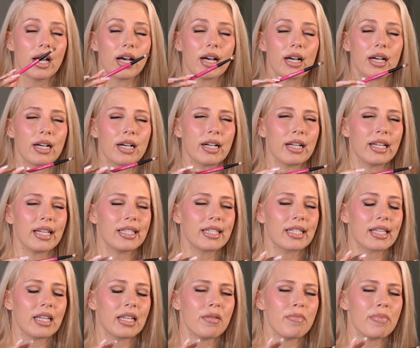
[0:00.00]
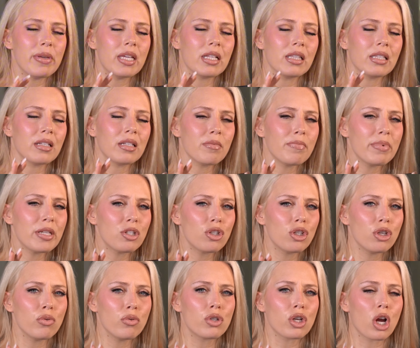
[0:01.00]
uh, it's going to be a little bit
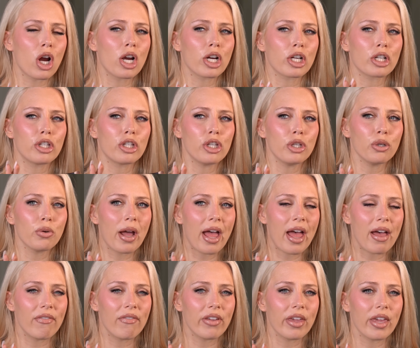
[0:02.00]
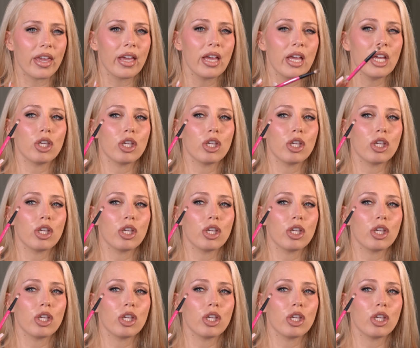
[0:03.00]
too dark too heavy